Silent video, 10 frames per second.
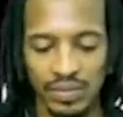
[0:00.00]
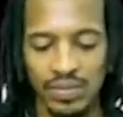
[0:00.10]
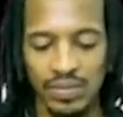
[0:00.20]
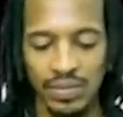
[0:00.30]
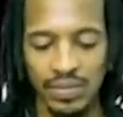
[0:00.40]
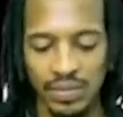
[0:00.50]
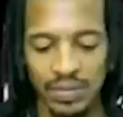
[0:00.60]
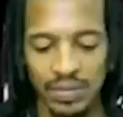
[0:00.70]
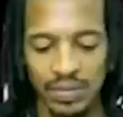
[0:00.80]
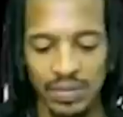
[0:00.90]

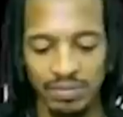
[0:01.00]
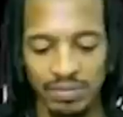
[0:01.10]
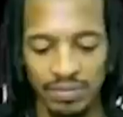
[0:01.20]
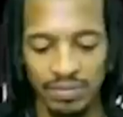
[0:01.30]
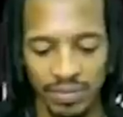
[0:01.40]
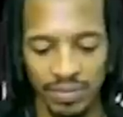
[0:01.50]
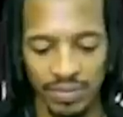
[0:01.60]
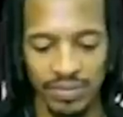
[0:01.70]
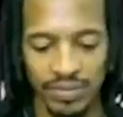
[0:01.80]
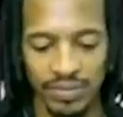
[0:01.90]

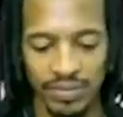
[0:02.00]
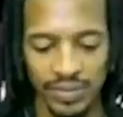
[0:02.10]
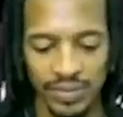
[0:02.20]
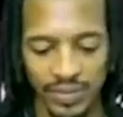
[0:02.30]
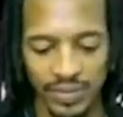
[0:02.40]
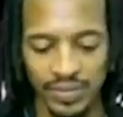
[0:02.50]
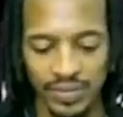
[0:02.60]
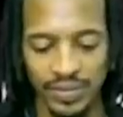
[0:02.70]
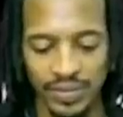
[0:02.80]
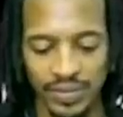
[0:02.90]

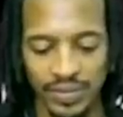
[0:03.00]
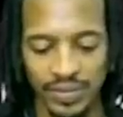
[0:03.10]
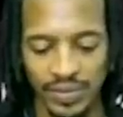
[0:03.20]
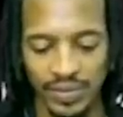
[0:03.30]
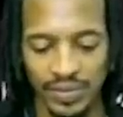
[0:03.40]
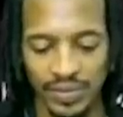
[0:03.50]
(silent)